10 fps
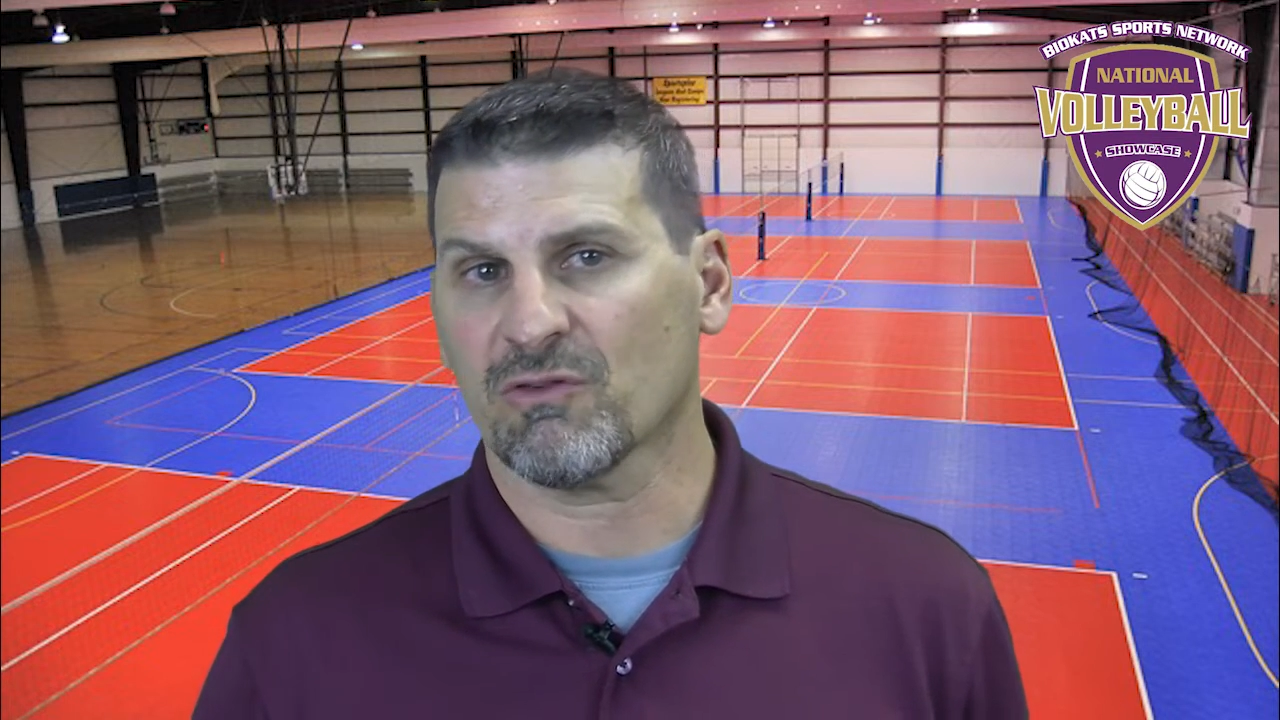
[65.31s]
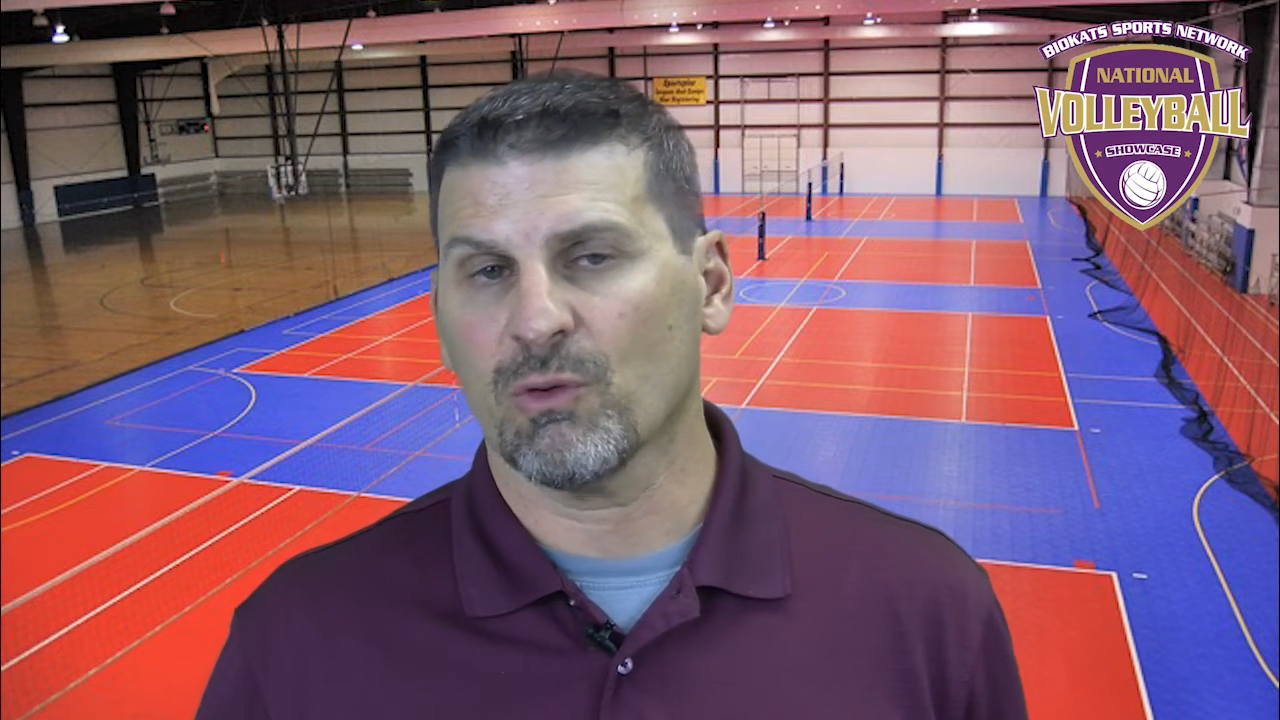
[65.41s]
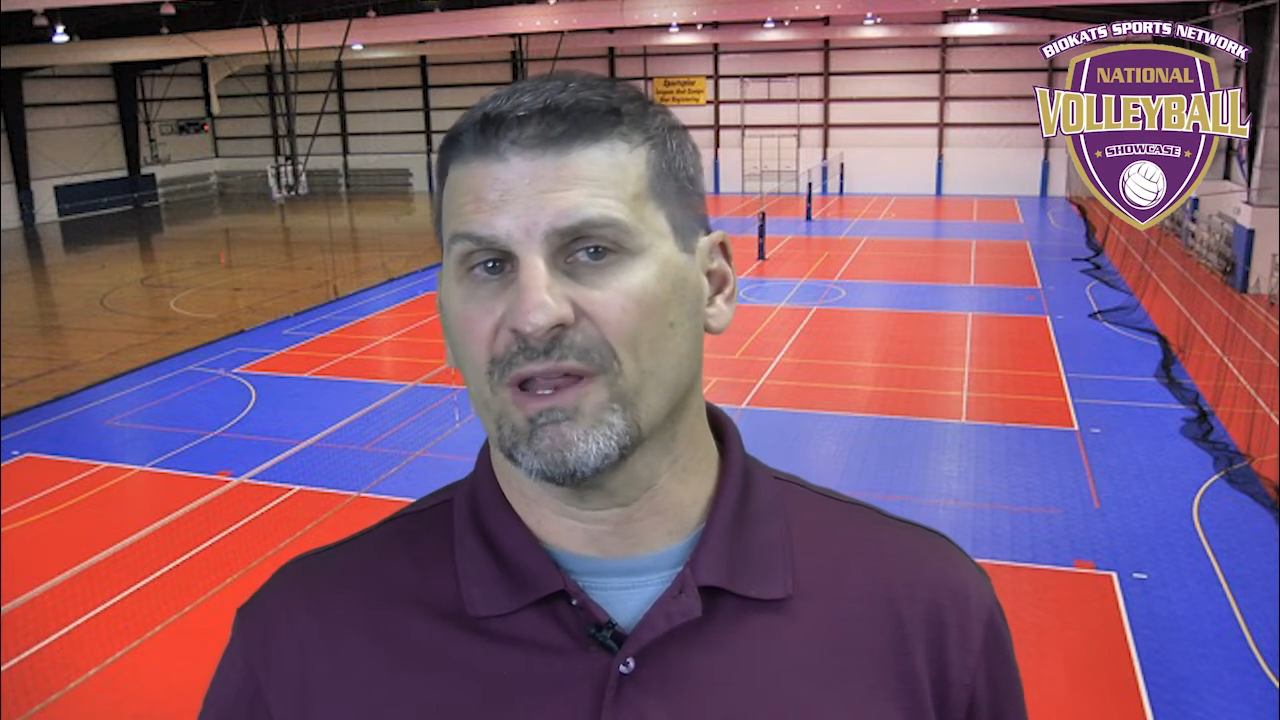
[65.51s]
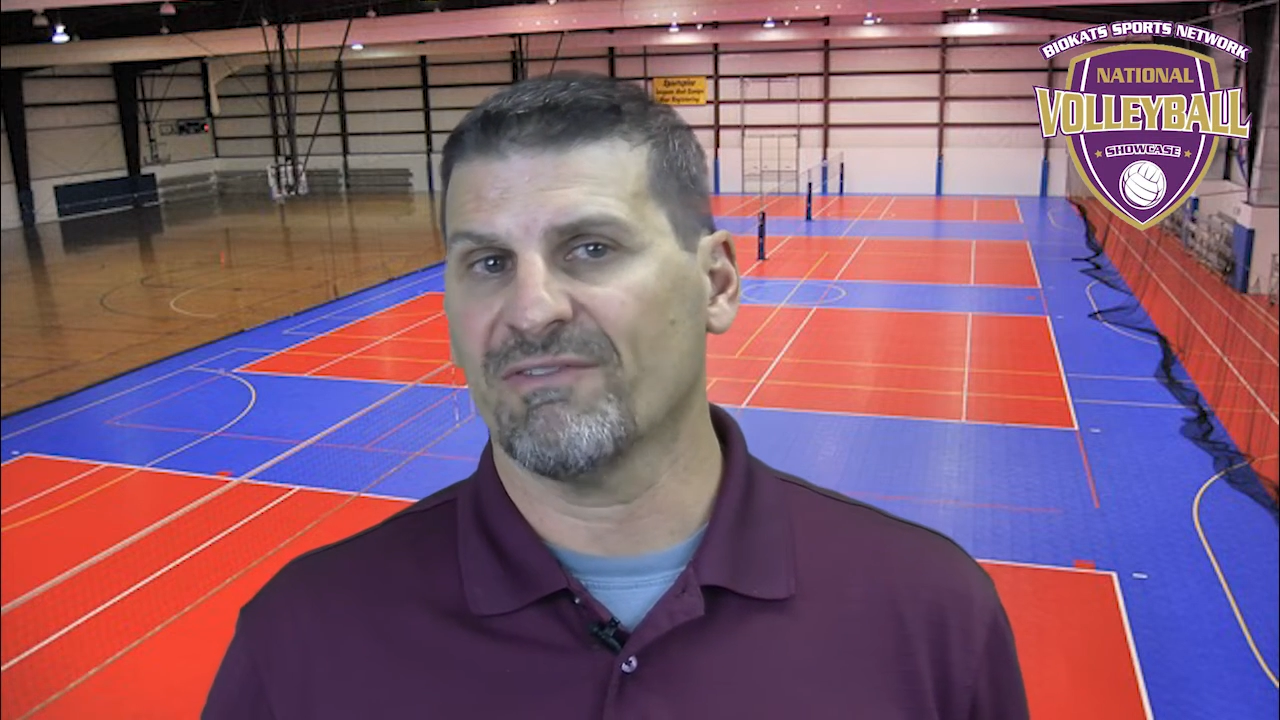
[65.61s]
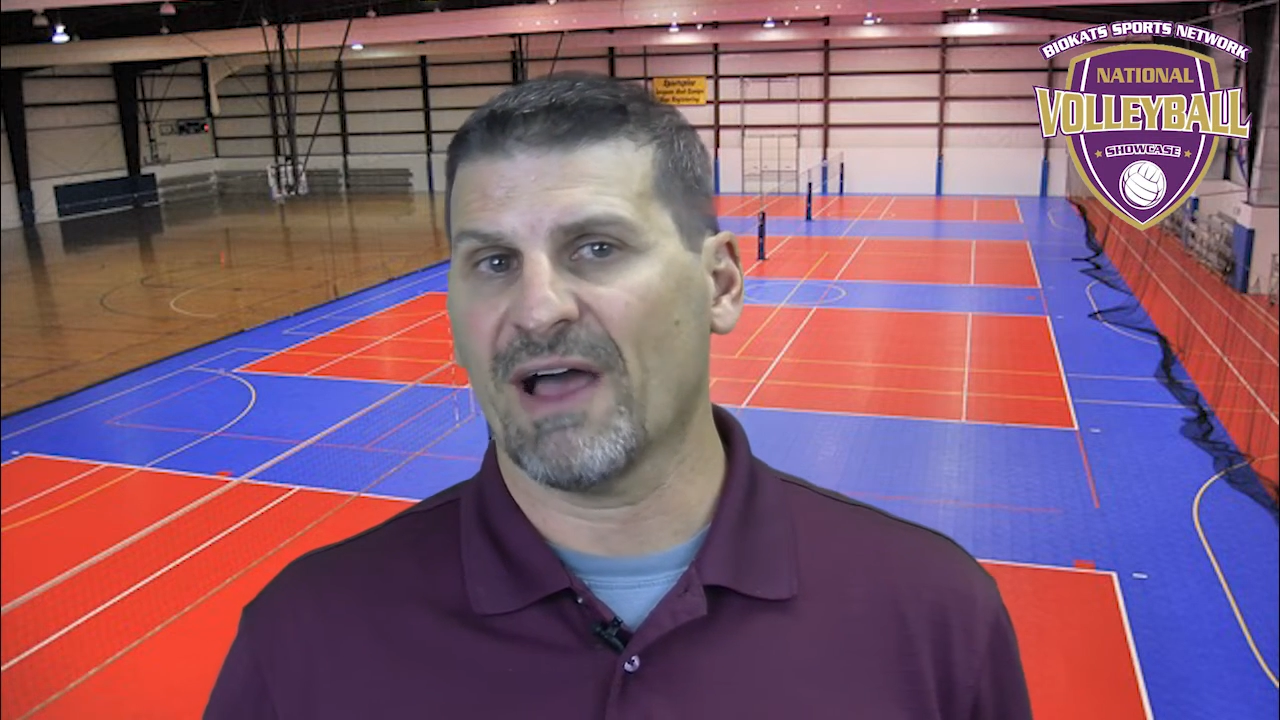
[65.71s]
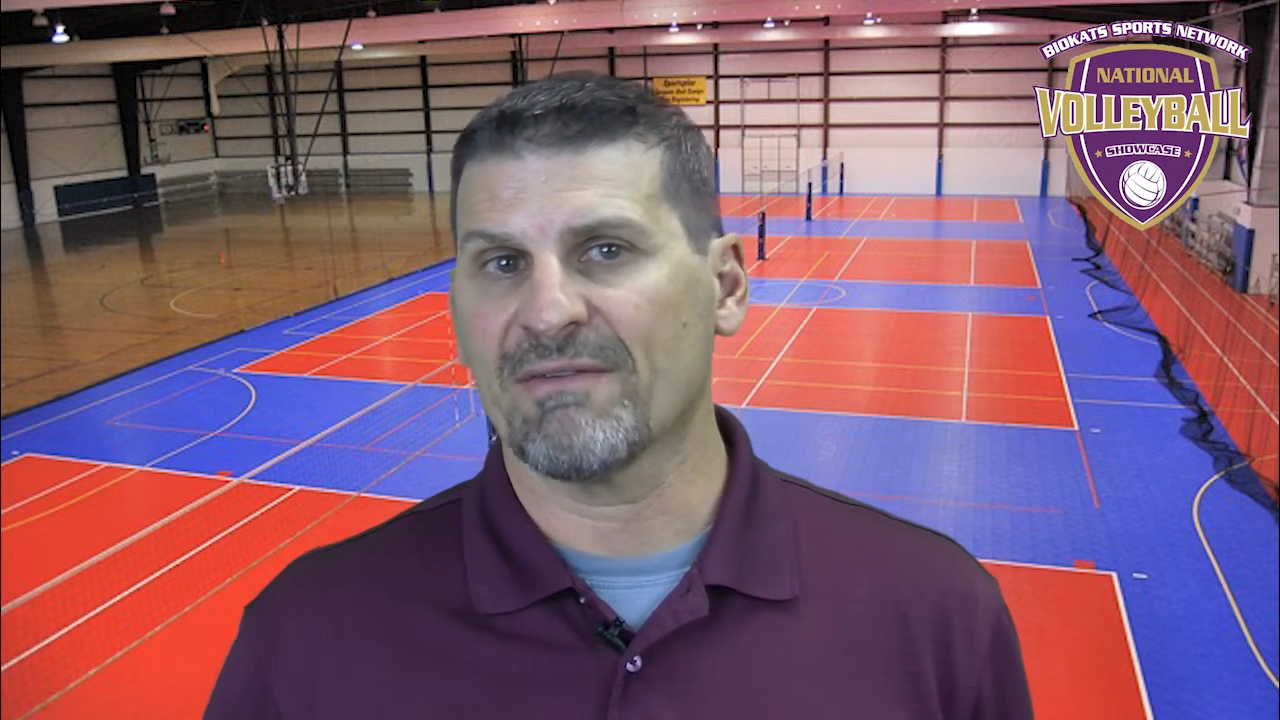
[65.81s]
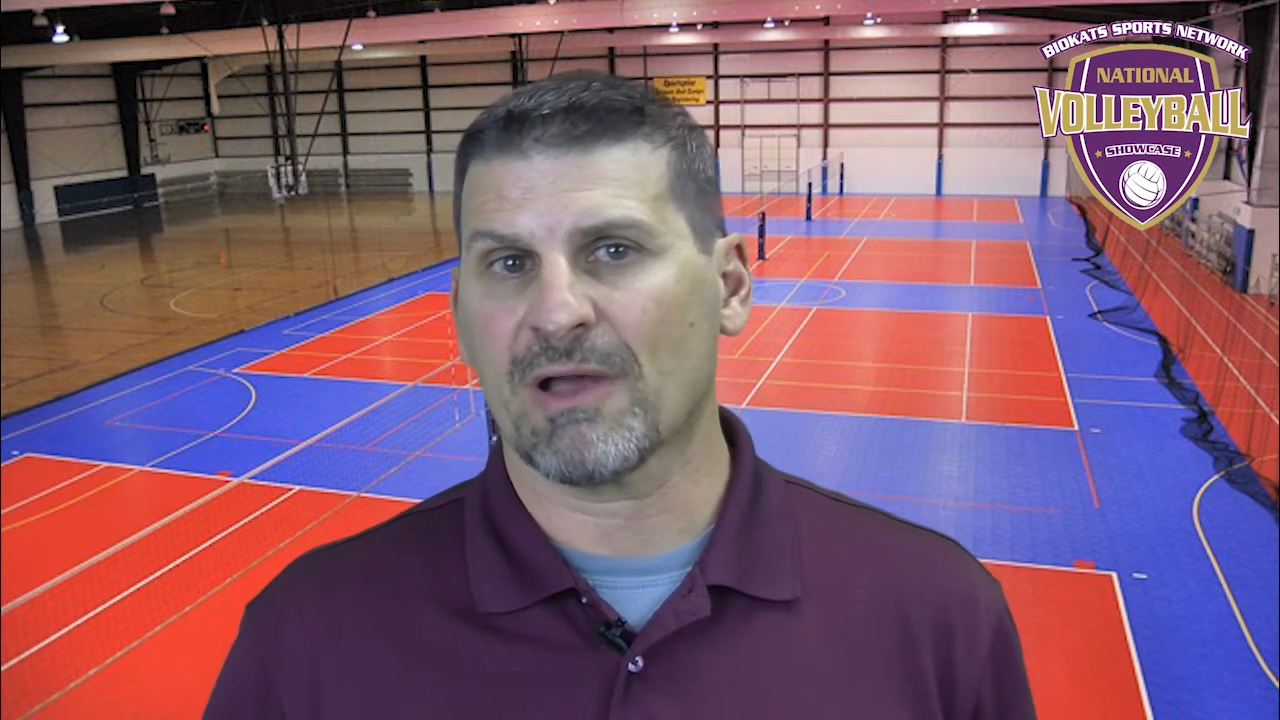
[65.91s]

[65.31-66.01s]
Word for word: 25